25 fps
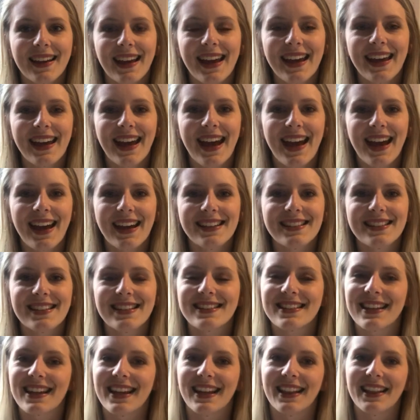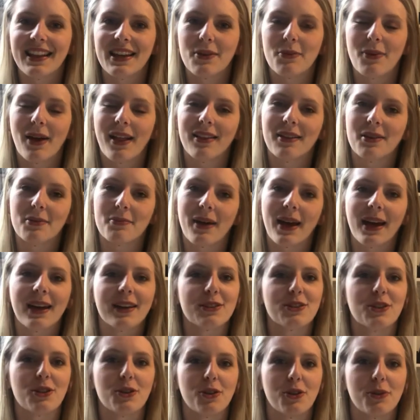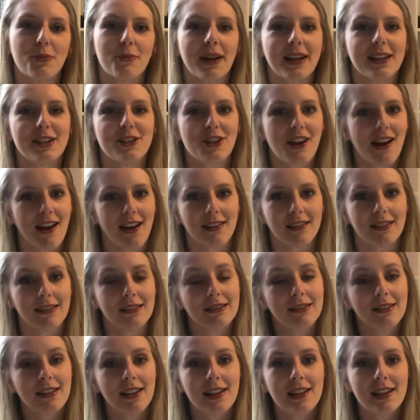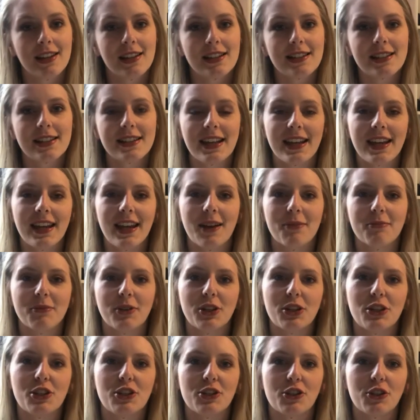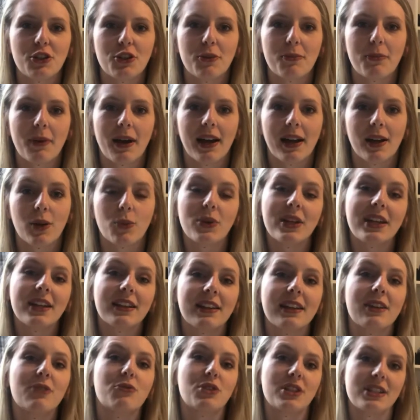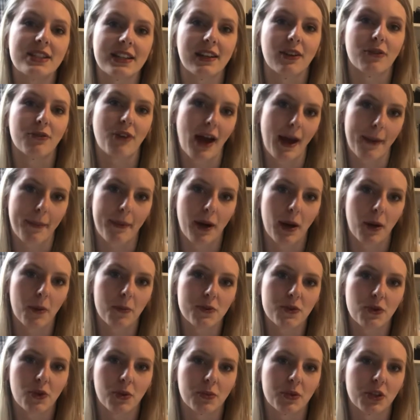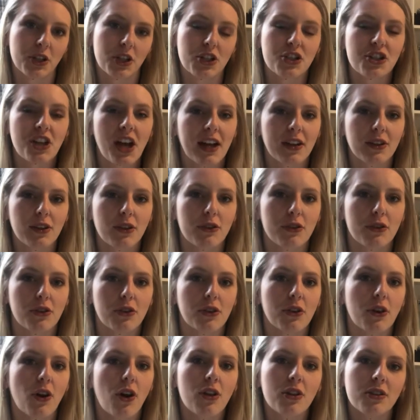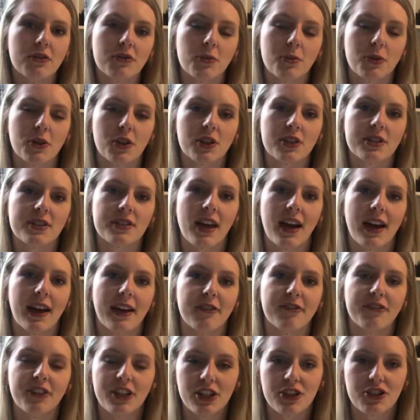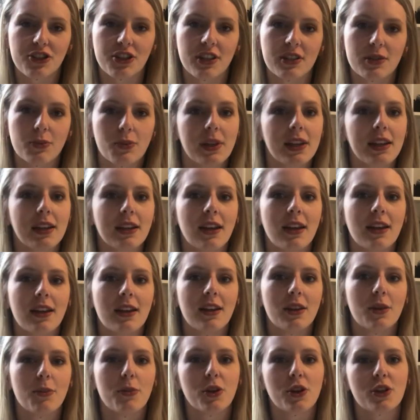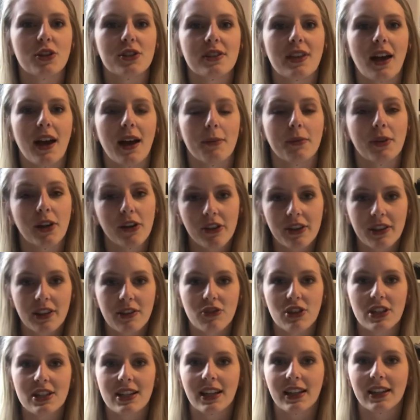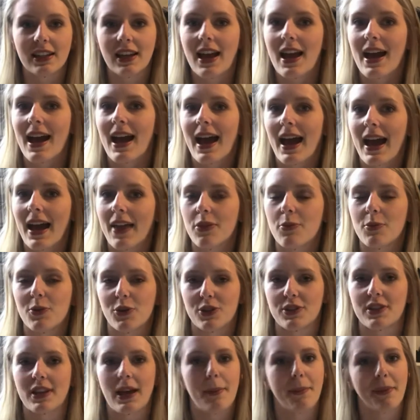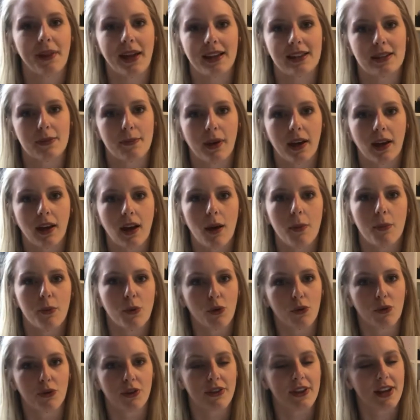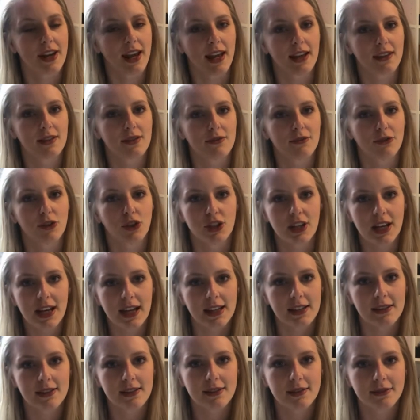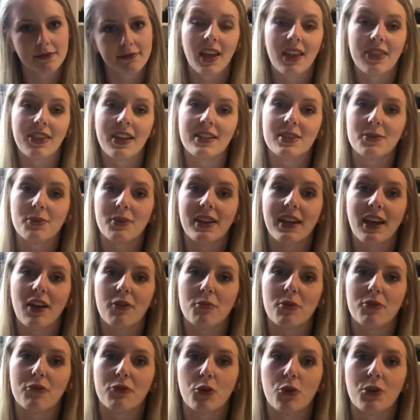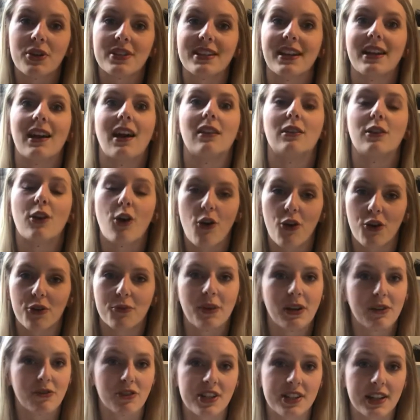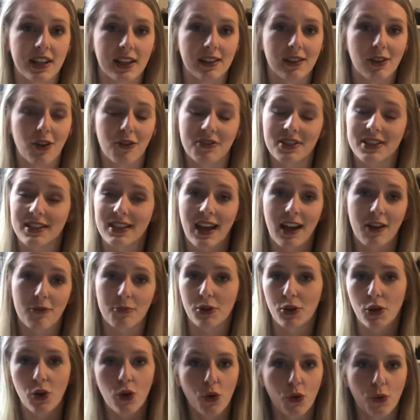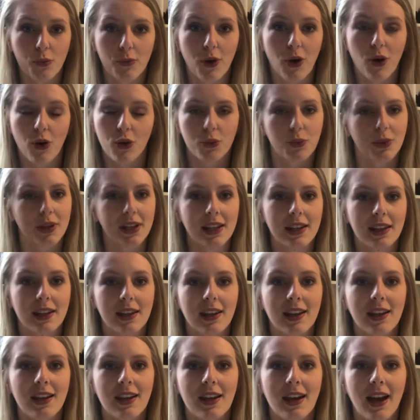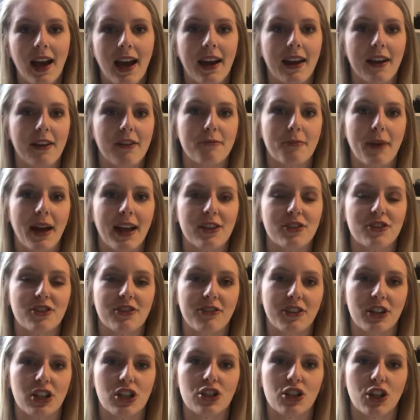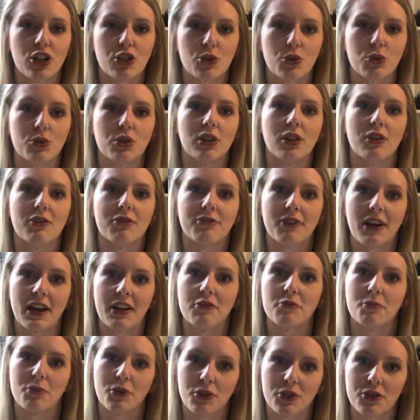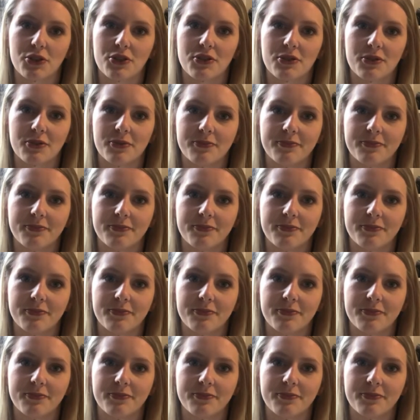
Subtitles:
guys, it's Kaylee. Welcome back to my channel. Today I'm going to do my weekly reading wrap up. So I'm going to chat you through all of the books that I finished this week, the books that I'm currently reading, and the books that I plan to pick up over the next few days. This week I've been focusing a lot on my reading. Obviously I've been home all week and I've managed to finish a total of 5 books.